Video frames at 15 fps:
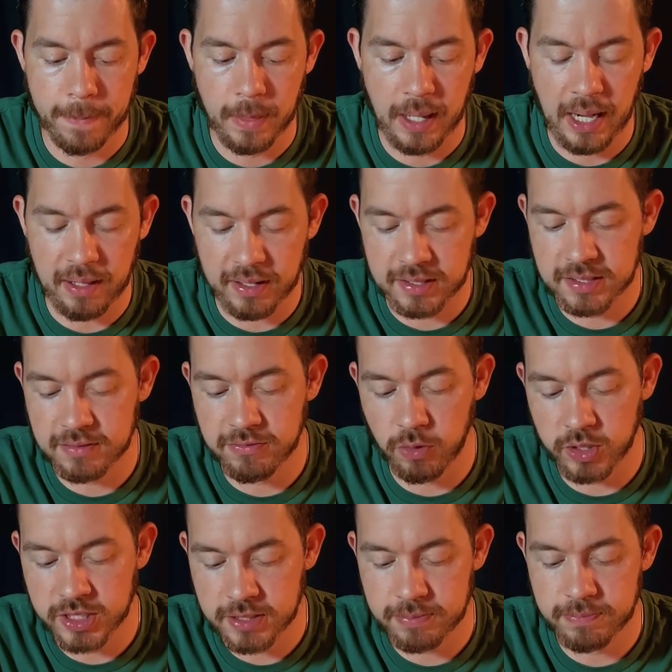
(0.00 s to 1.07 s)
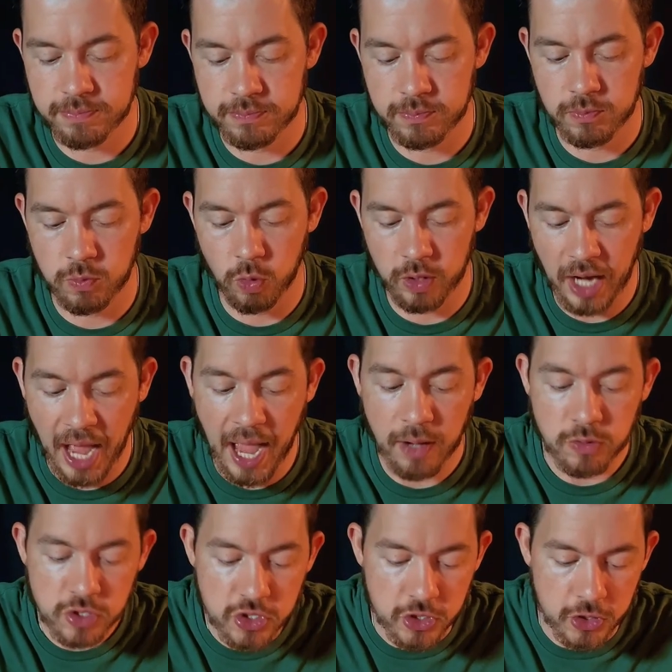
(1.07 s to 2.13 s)
like to voice what I
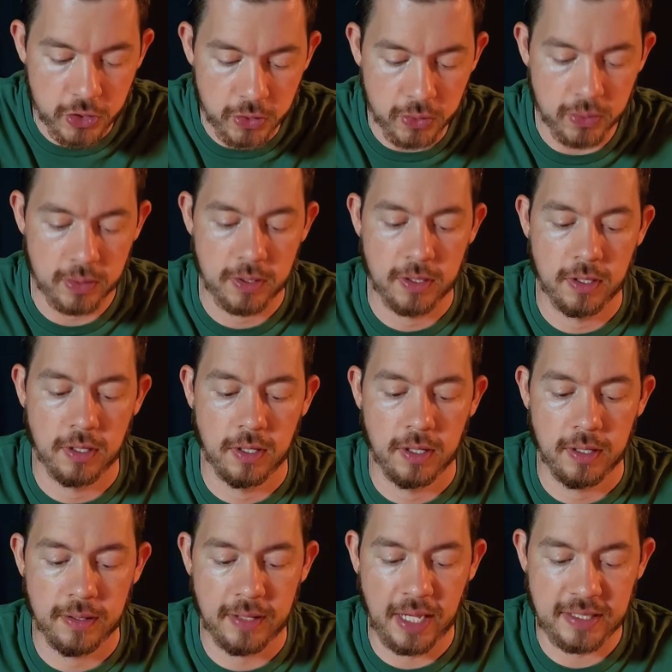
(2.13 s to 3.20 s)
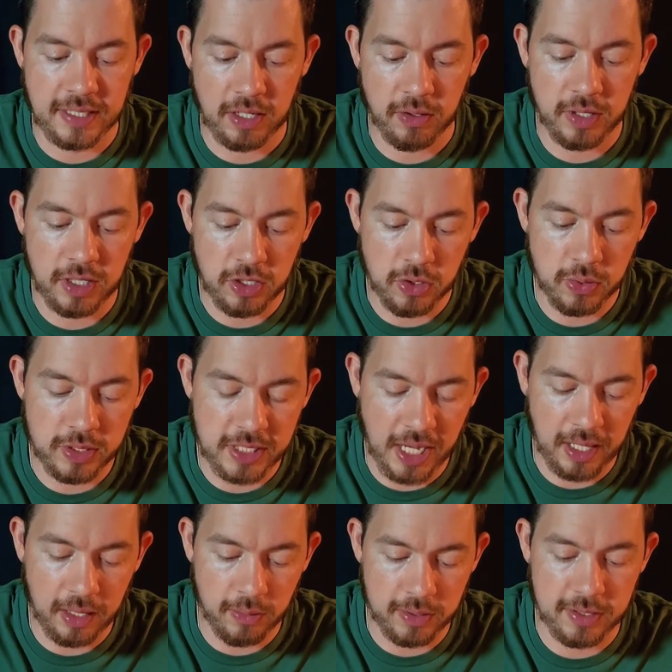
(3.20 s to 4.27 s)
would do, not telling you
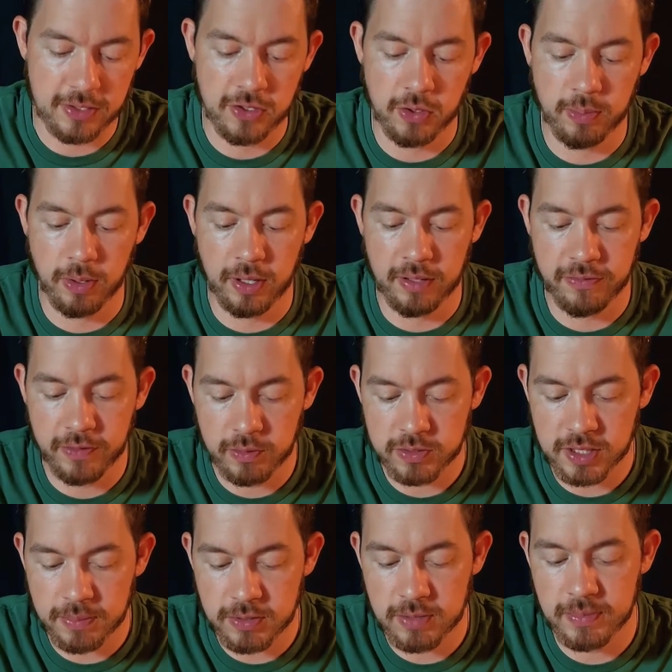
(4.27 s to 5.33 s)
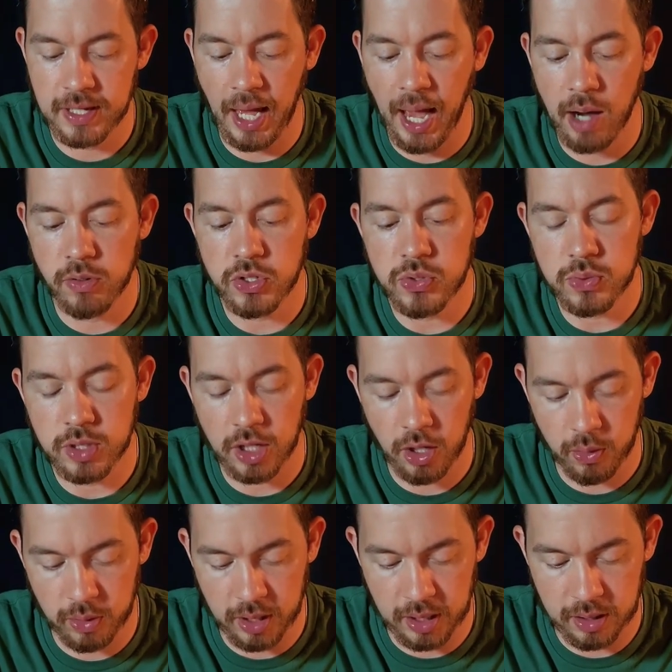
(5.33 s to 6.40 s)
exactly what to do, but if it was up to me, I would do
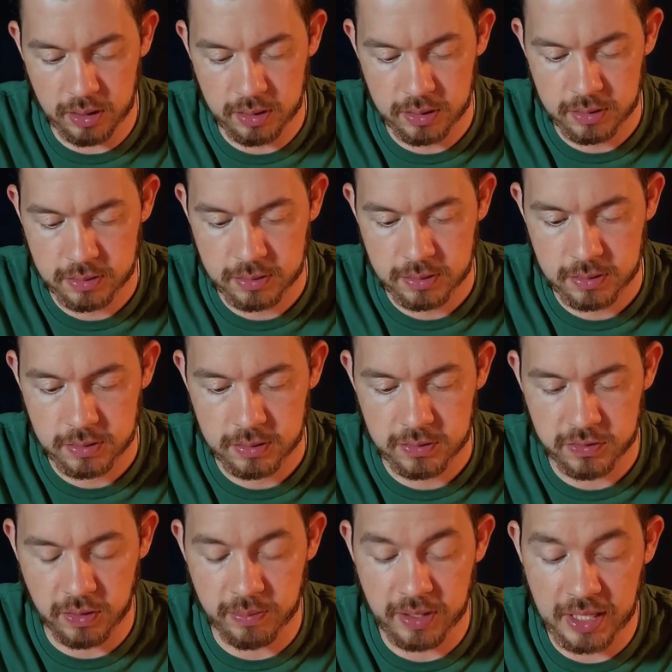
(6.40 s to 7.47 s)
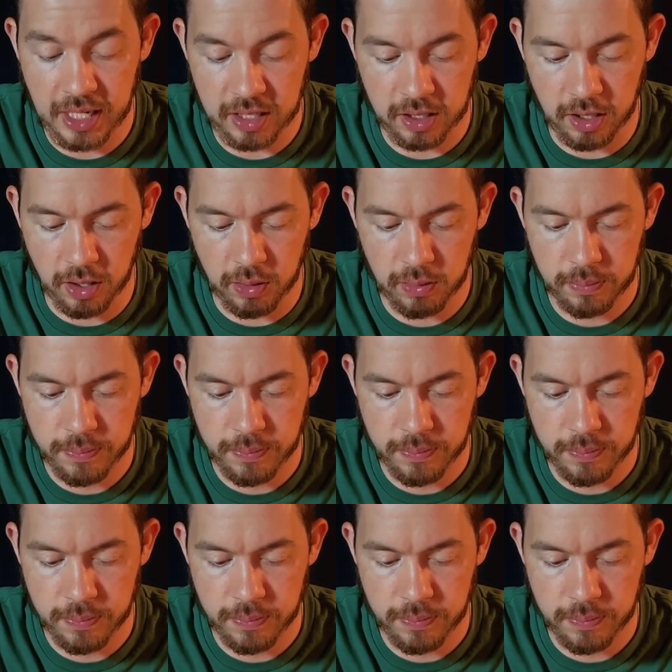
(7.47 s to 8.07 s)
coding from the get-go.